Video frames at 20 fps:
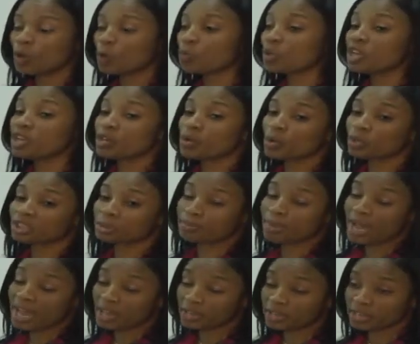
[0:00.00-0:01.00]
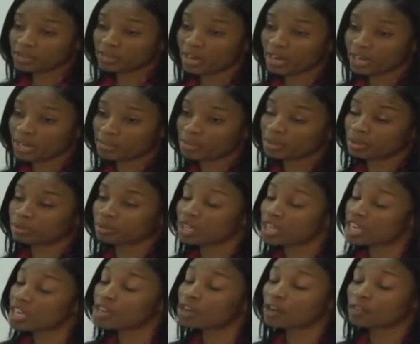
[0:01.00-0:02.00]
We use biodegradable,
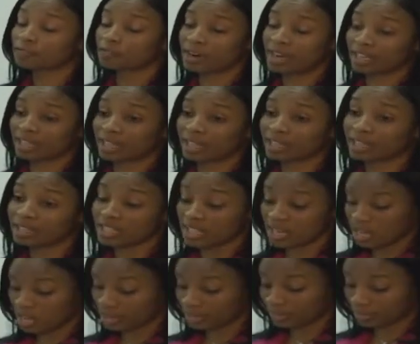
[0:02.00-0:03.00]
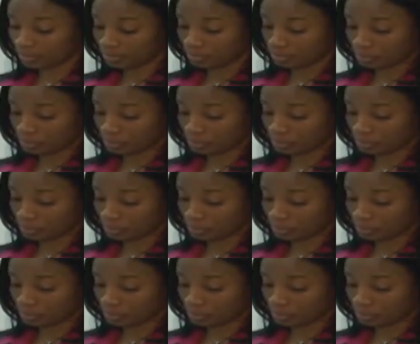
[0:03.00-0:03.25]
eco-friendly cleaners.